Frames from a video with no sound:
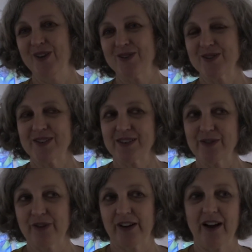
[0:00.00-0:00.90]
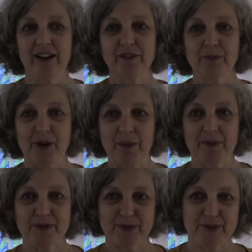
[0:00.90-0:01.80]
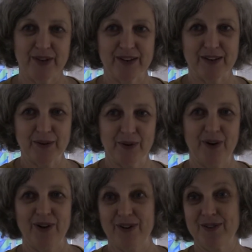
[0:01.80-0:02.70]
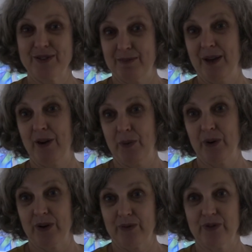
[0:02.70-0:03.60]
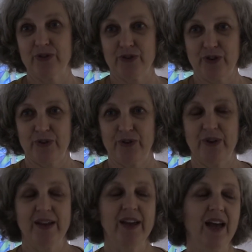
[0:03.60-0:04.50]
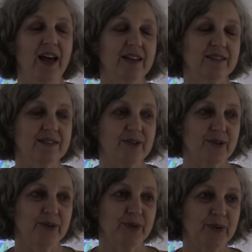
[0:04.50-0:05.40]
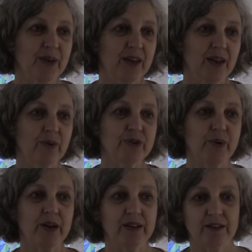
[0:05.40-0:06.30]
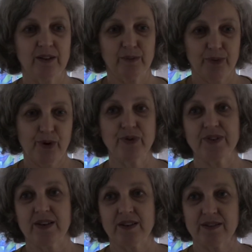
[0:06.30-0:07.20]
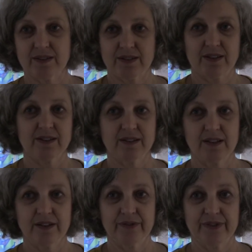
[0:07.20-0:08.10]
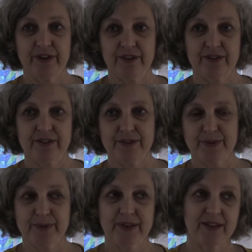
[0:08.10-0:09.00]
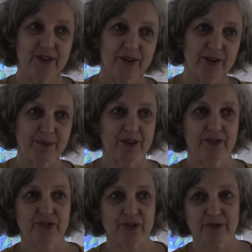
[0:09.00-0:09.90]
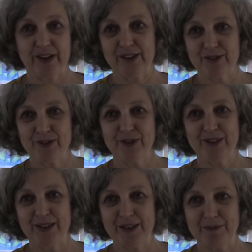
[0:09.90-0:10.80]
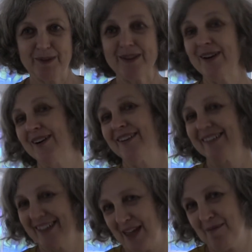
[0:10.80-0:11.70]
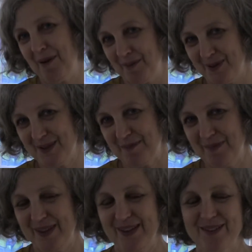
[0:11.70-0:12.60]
So it's a different kind of premise where you're getting artists to make work for the show. And so it was quite a process, because a lot of the artists were like, oh, I'm not sure if I can do it, but they all came up with something.